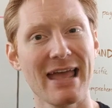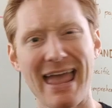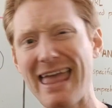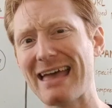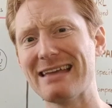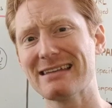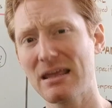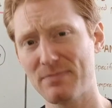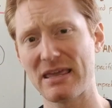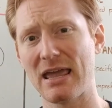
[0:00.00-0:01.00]
And
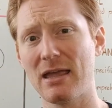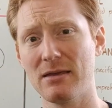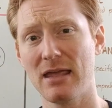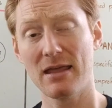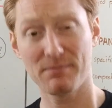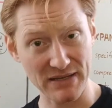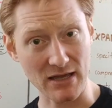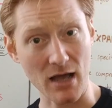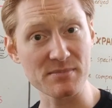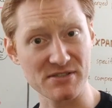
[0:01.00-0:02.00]
it
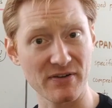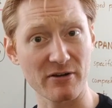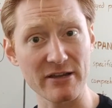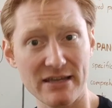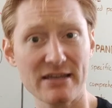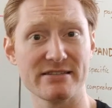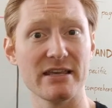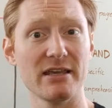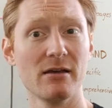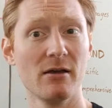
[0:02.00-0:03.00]
becomes very
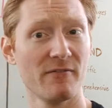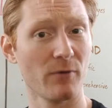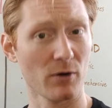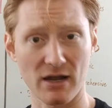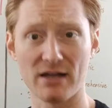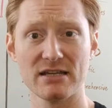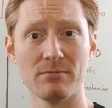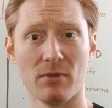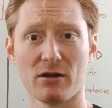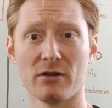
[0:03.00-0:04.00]
easy for content
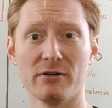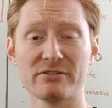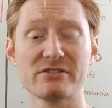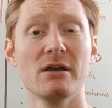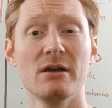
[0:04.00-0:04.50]
marketers